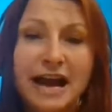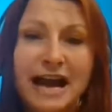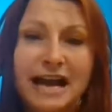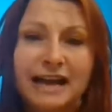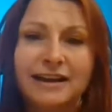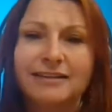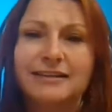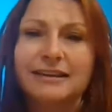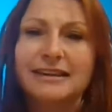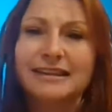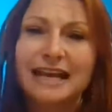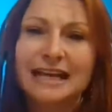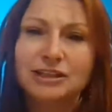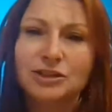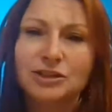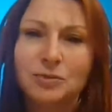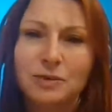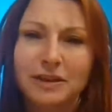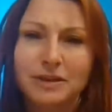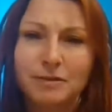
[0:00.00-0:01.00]
And I think
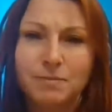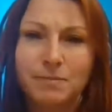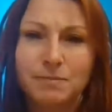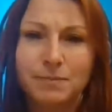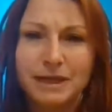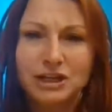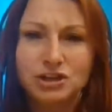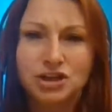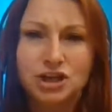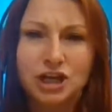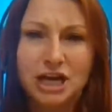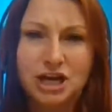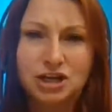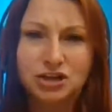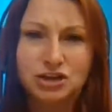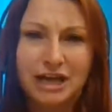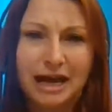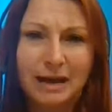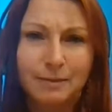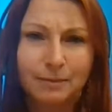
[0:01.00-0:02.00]
that's where the big
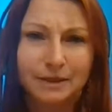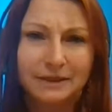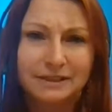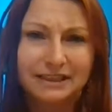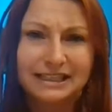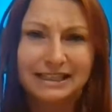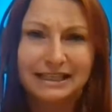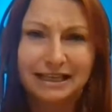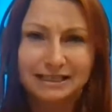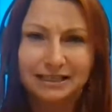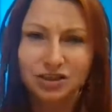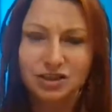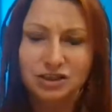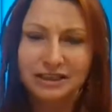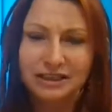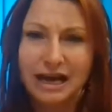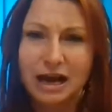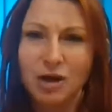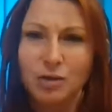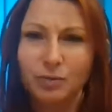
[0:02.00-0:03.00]
change happens. It doesn't
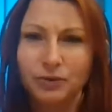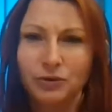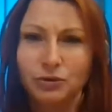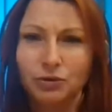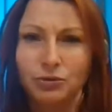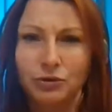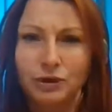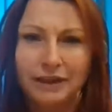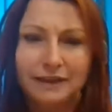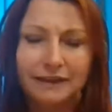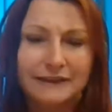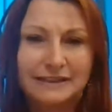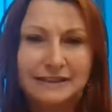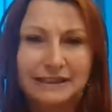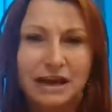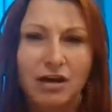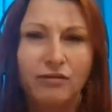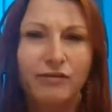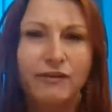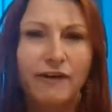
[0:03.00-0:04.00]
just help you read the
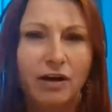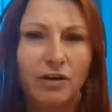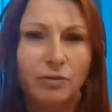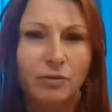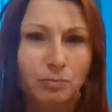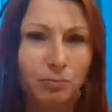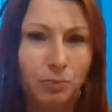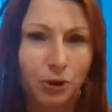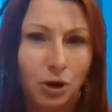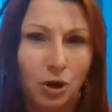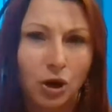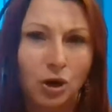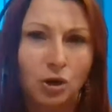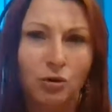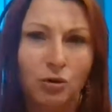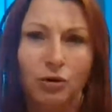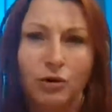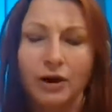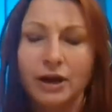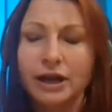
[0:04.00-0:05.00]
self-help book
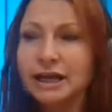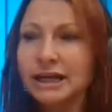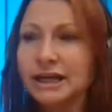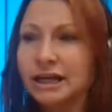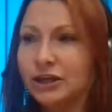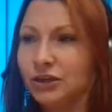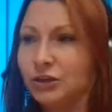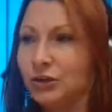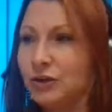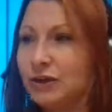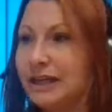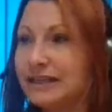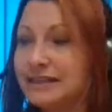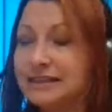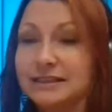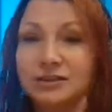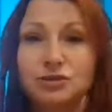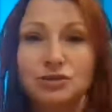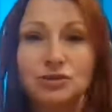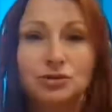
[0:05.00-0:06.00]
or you
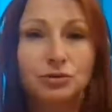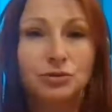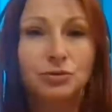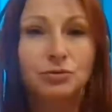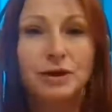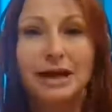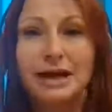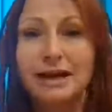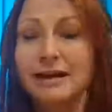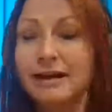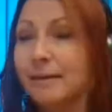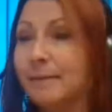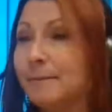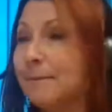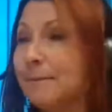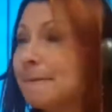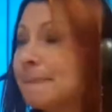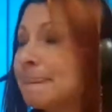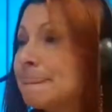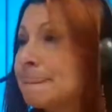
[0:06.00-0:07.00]
listen to
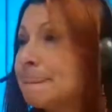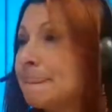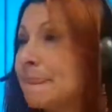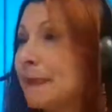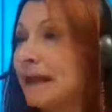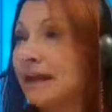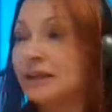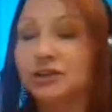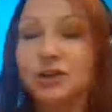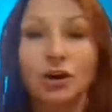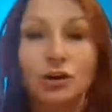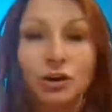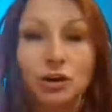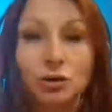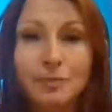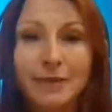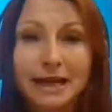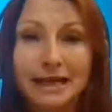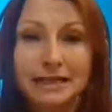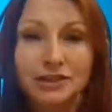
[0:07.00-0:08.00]
a
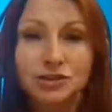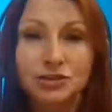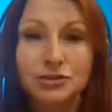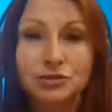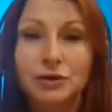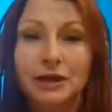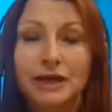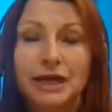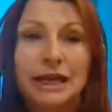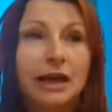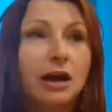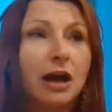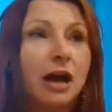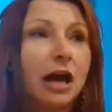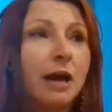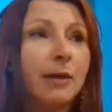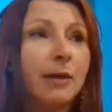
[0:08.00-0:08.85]
documentary.